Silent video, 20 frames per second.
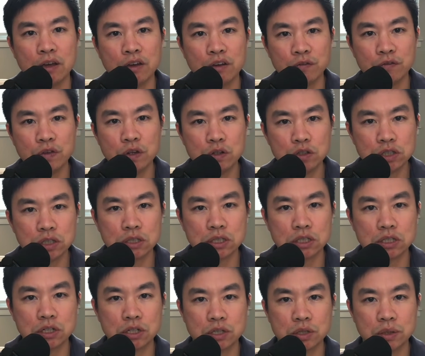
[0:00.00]
Fusion
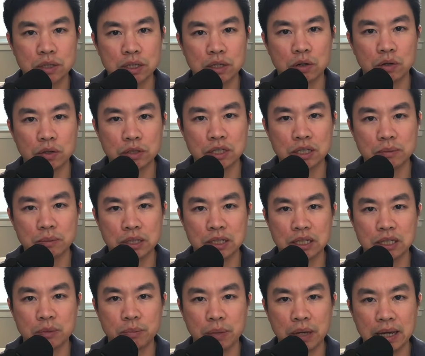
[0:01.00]
surgery ultimately
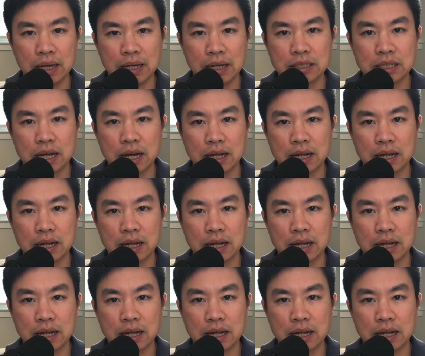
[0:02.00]
depends